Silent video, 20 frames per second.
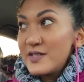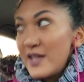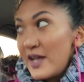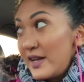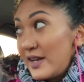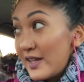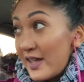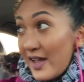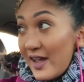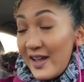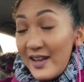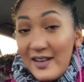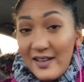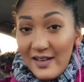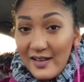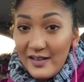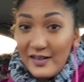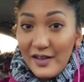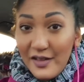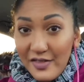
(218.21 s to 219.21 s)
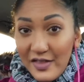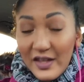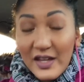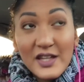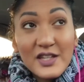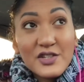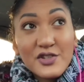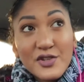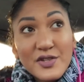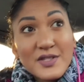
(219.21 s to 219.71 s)
and again, nothing
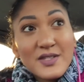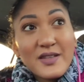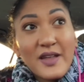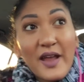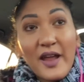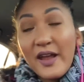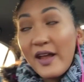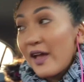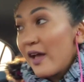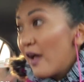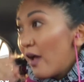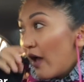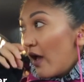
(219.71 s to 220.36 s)
interesting.